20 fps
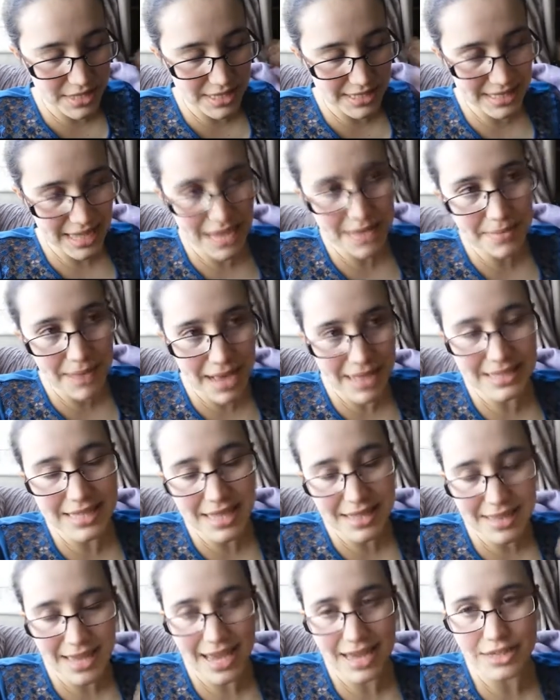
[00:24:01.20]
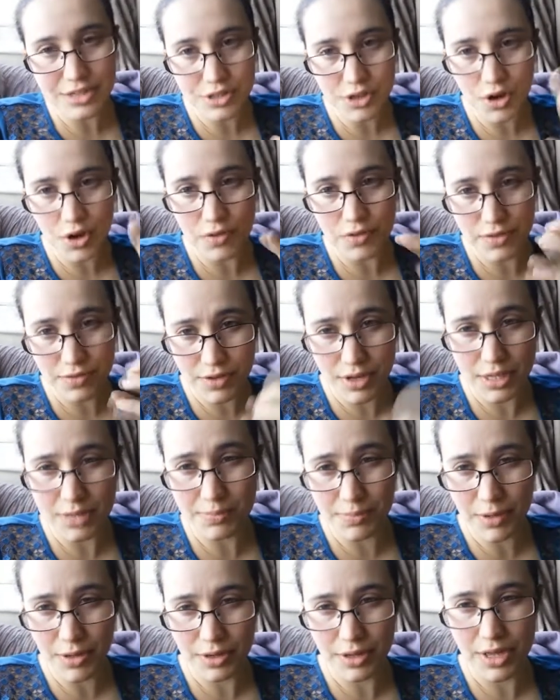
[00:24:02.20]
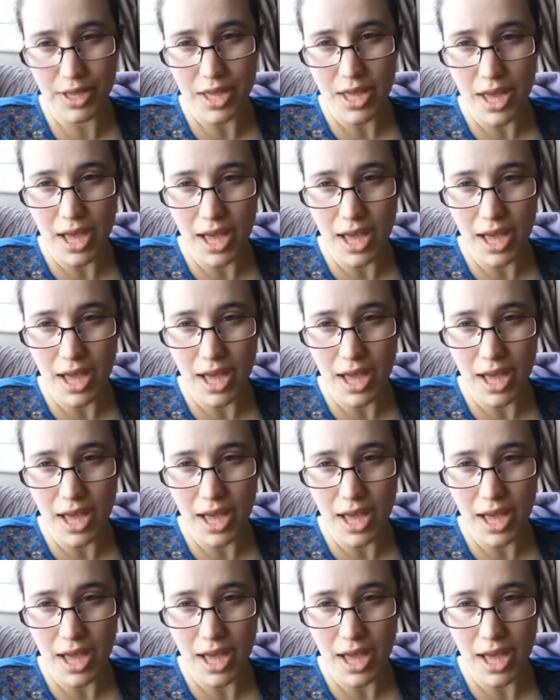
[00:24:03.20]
same as at the end of the first book